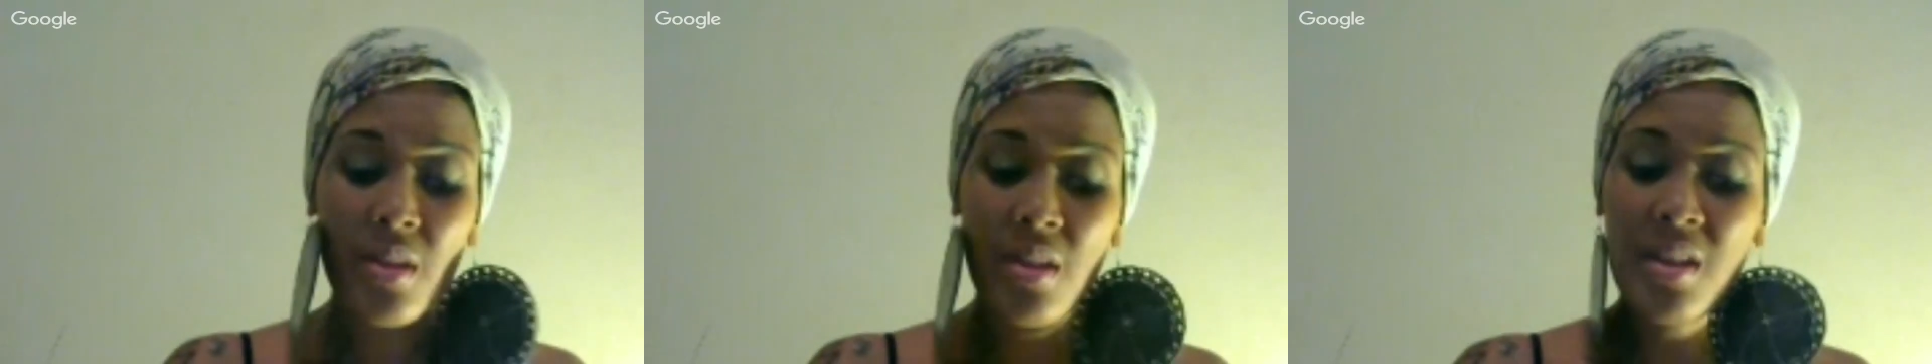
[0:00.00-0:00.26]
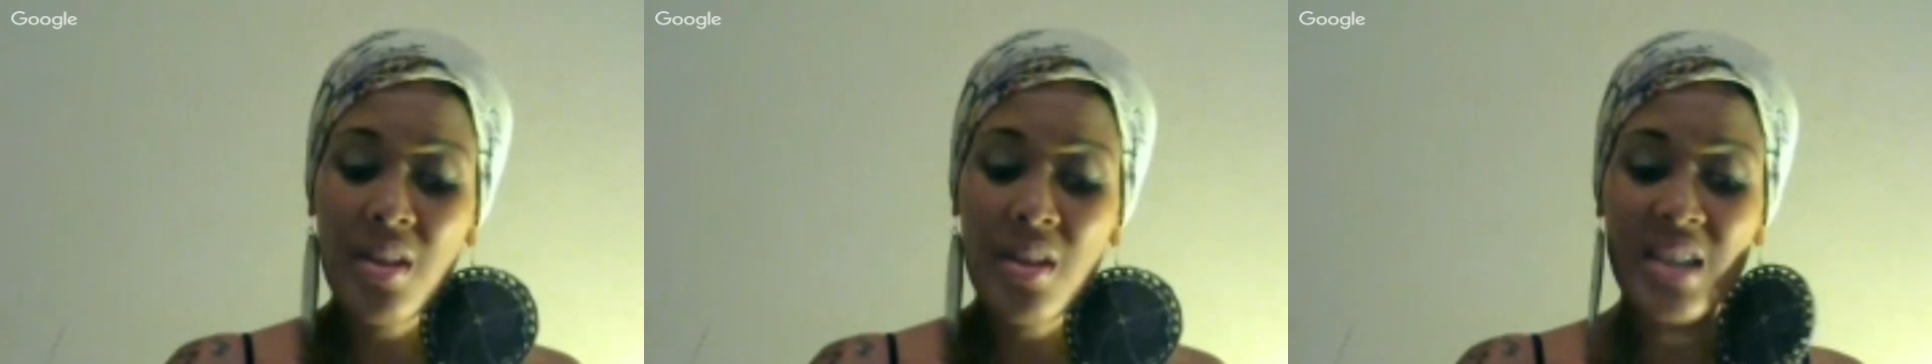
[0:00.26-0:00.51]

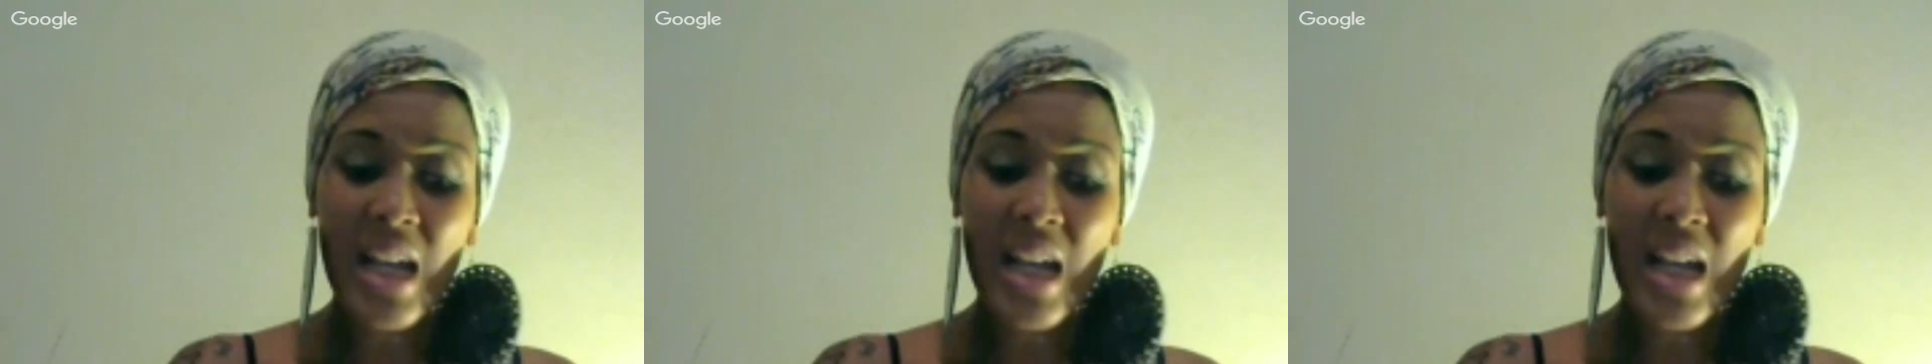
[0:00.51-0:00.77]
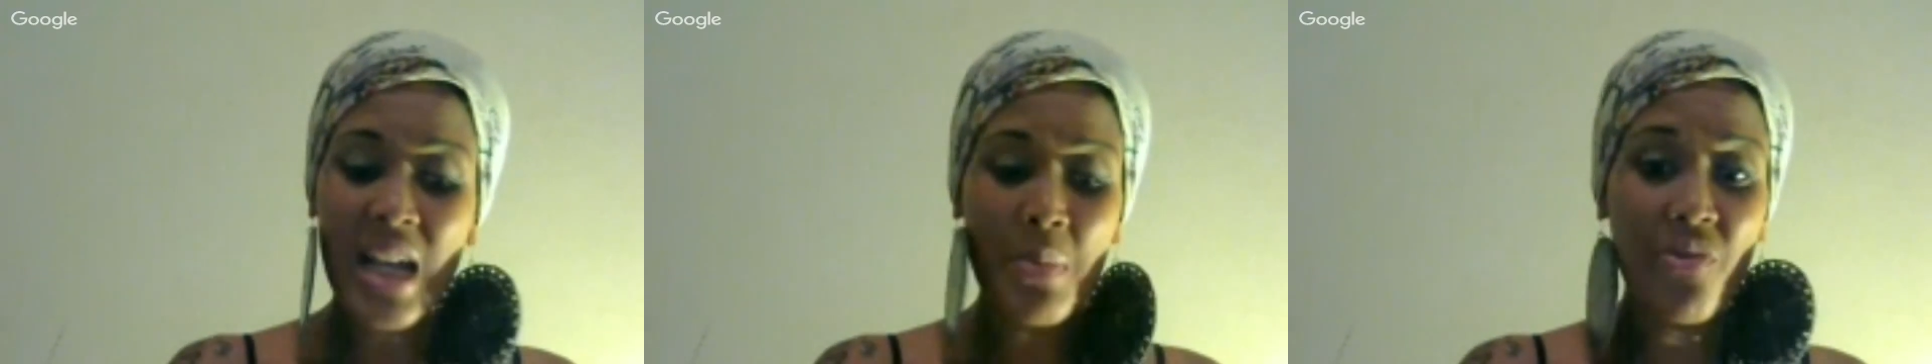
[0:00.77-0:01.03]
The
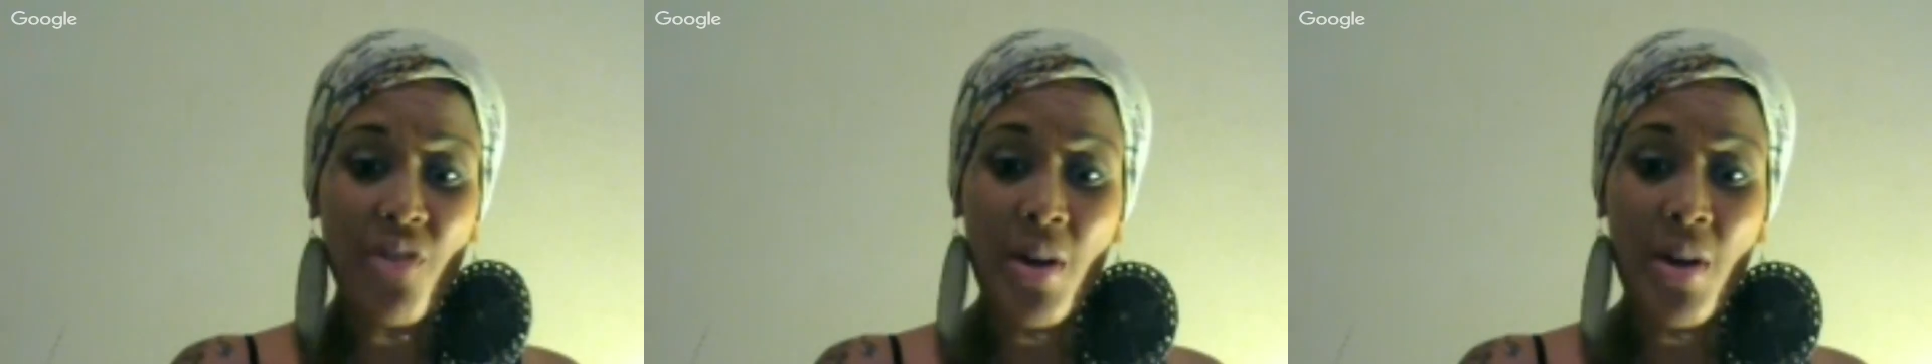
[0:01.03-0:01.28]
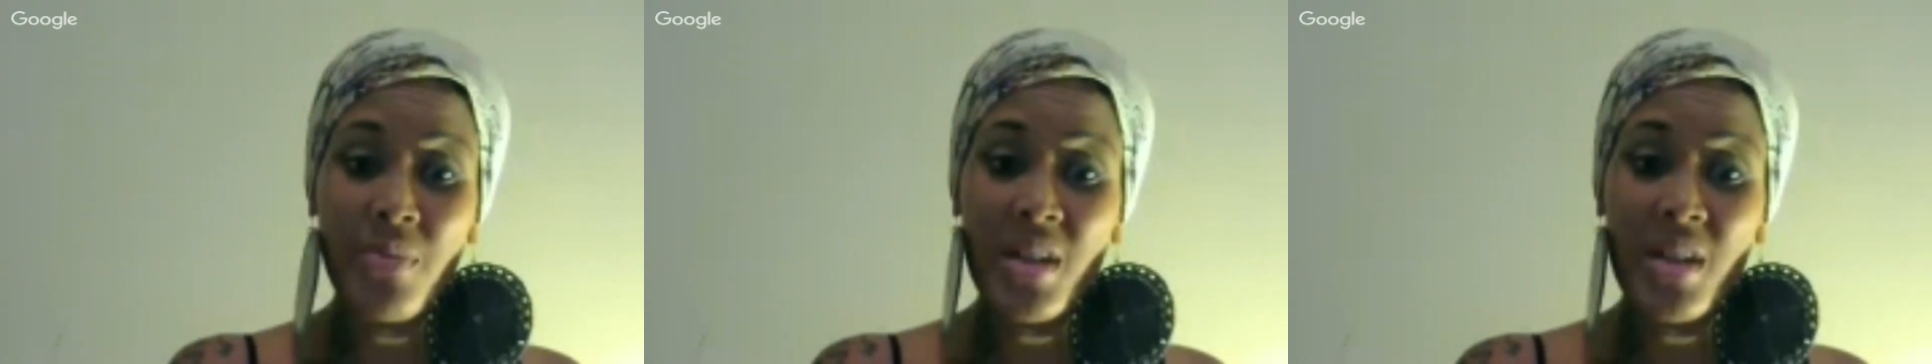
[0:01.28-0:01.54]
statement from
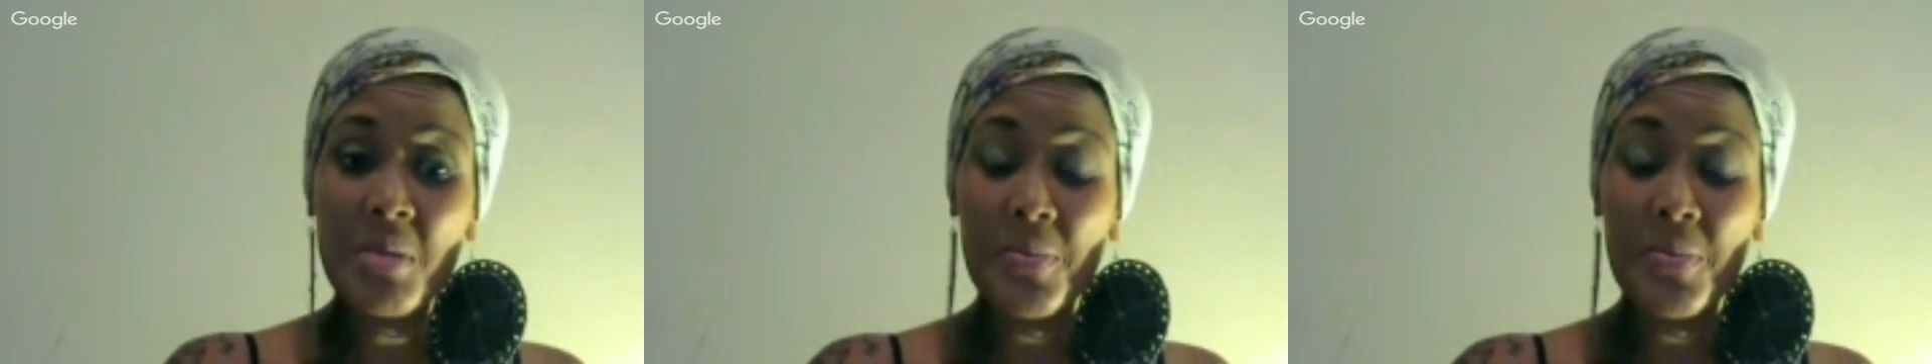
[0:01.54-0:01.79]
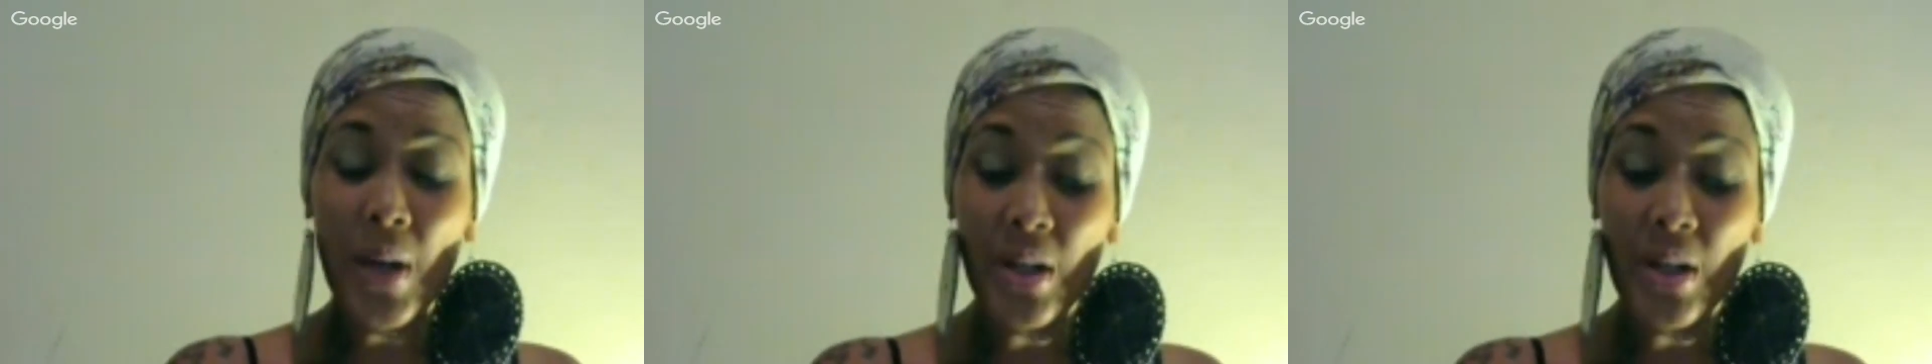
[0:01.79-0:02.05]
this
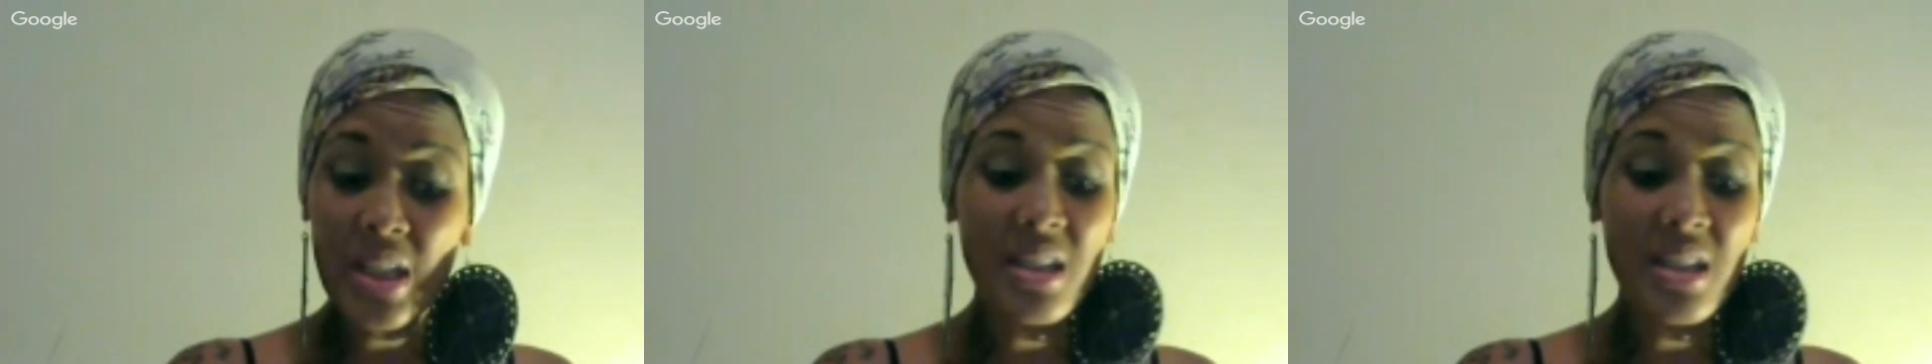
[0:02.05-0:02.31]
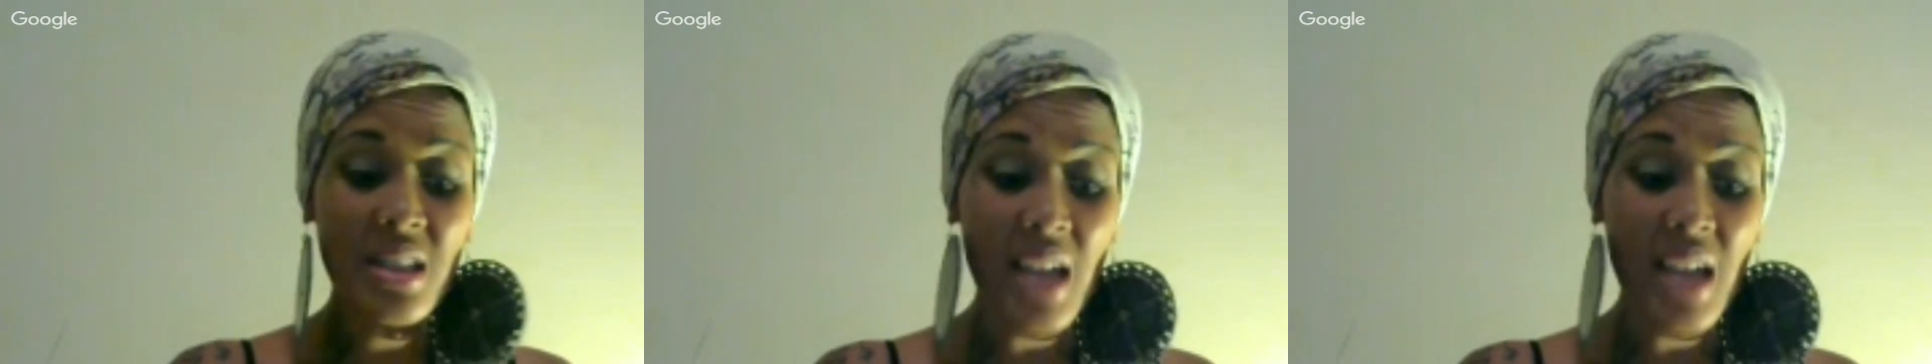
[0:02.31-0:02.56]
person
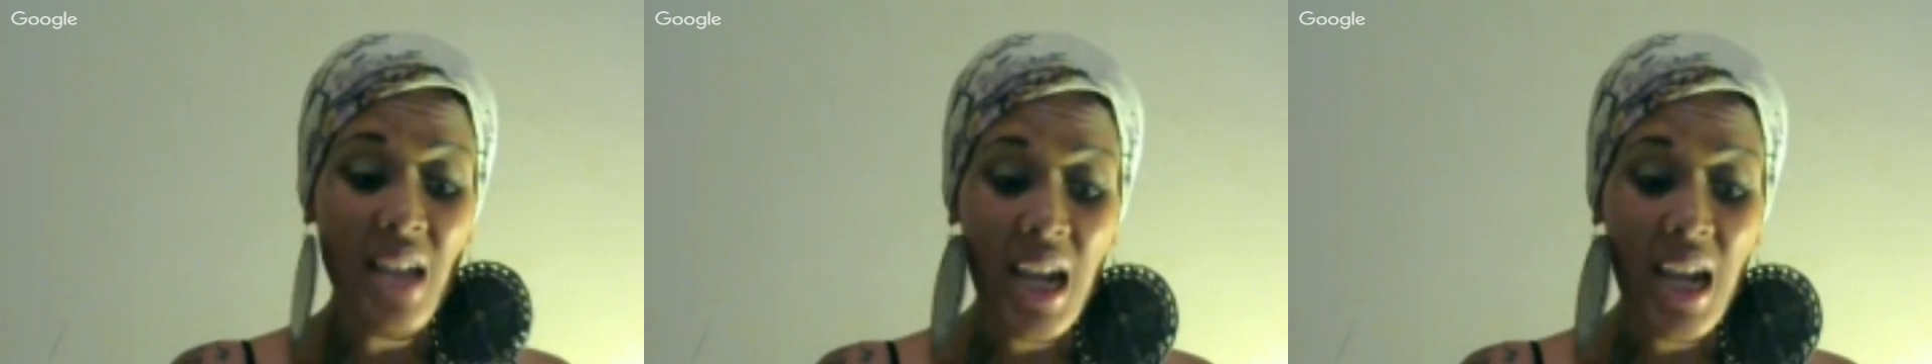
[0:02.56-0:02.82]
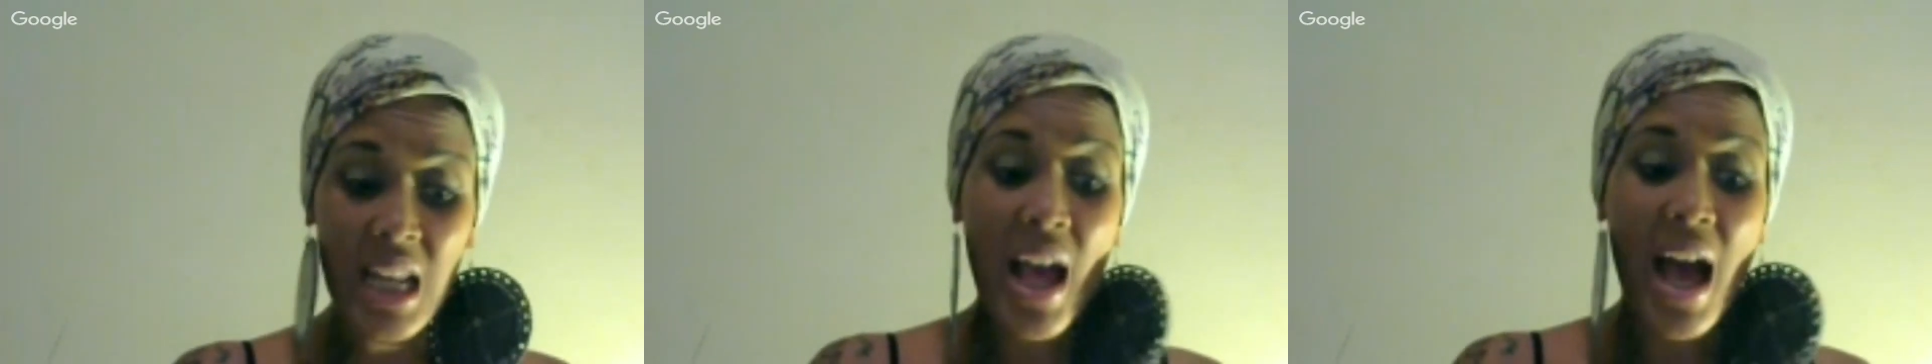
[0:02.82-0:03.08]
stated,
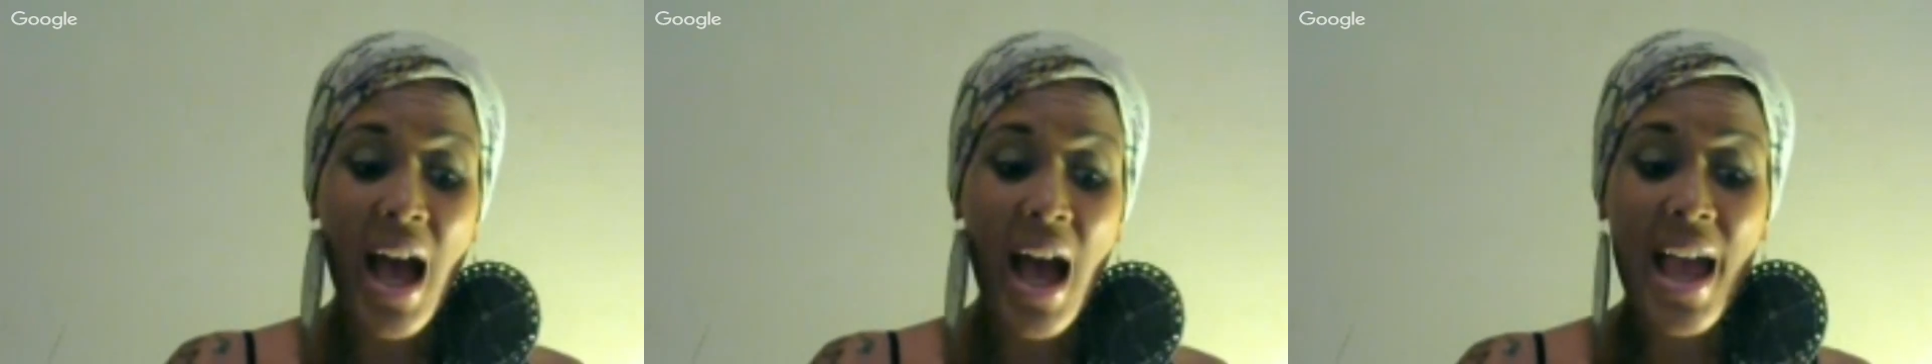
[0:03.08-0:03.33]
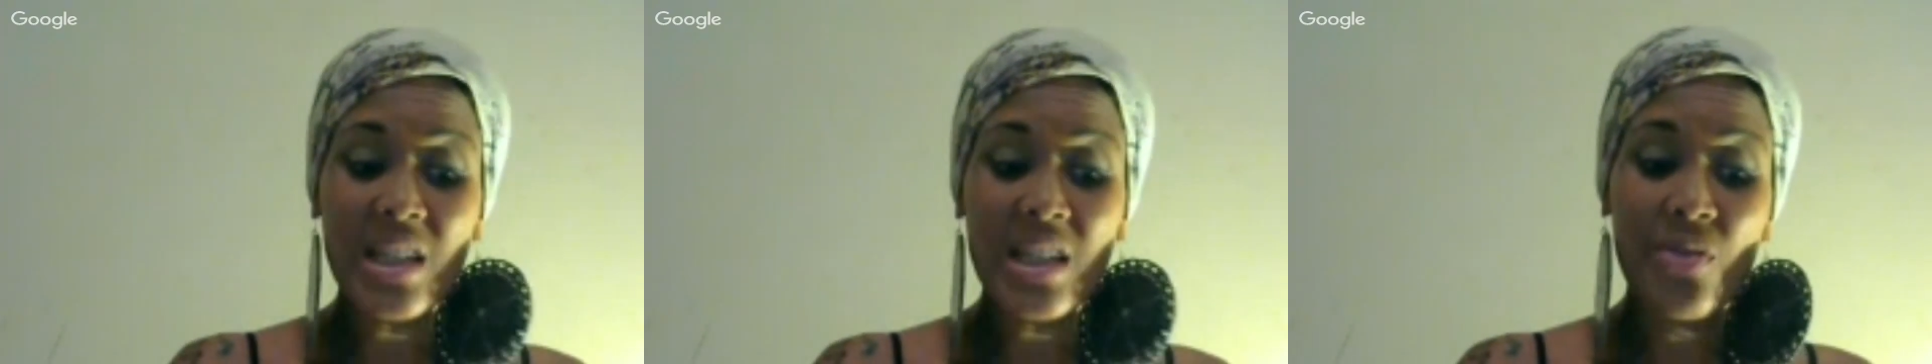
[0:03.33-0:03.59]
I
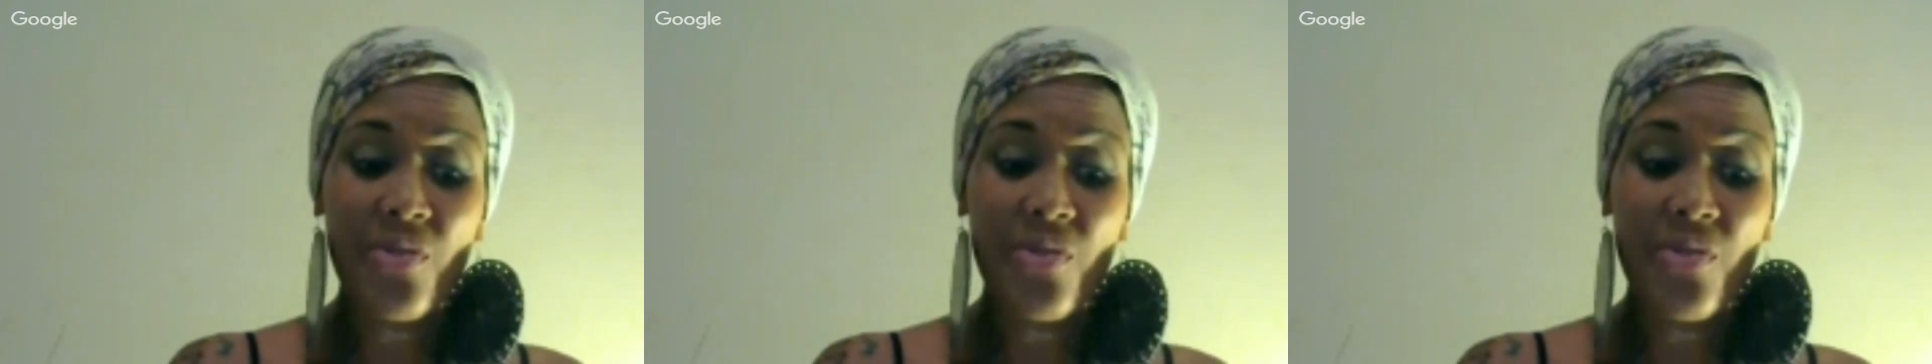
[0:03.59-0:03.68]
had to